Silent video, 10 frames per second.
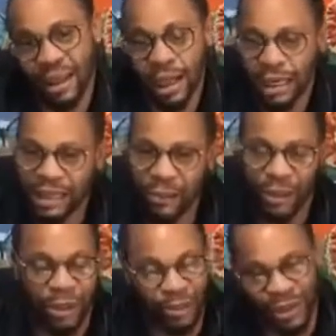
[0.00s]
is that we're
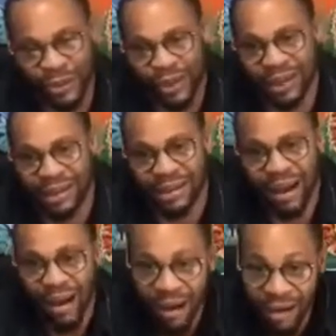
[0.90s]
going to be doing this
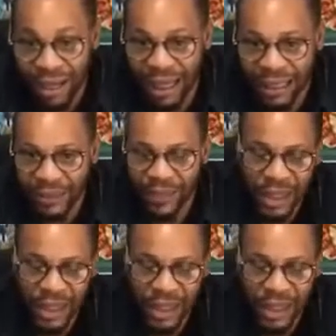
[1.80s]
online.